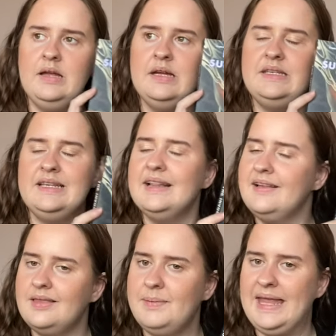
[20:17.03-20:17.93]
I did
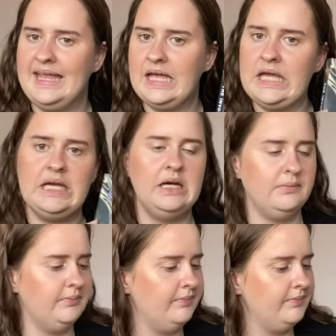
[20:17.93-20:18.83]
like the pink.
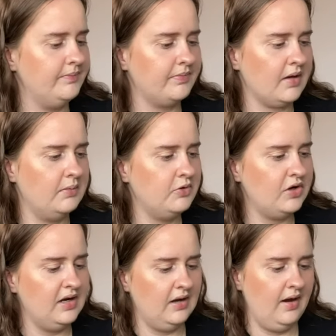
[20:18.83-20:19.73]
Um, I'm not
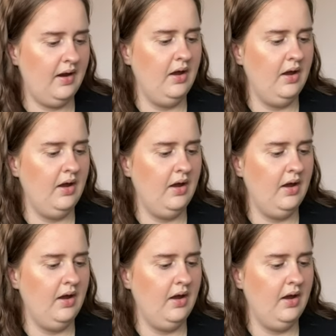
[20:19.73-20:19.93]
gonna lie.